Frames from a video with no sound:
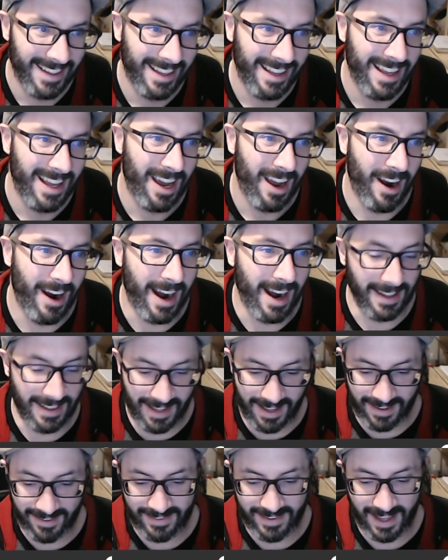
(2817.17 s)
All right,
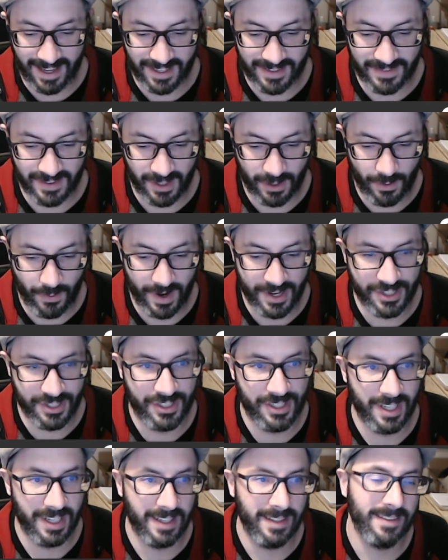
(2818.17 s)
Les, thanks for the
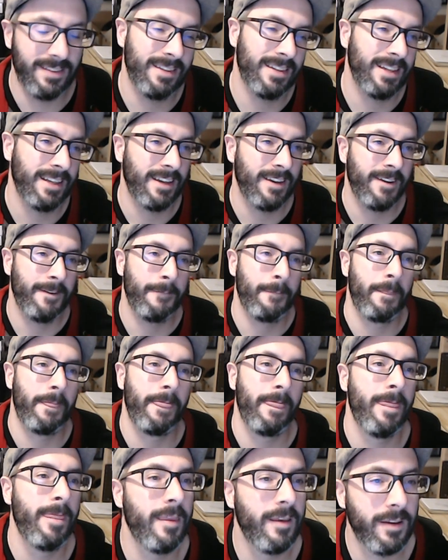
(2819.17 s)
question.
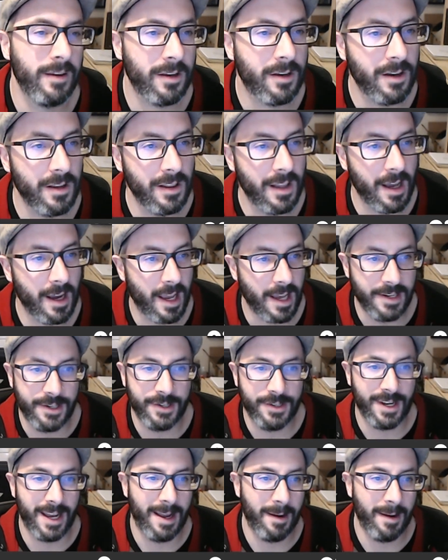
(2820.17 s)
Good luck on your giant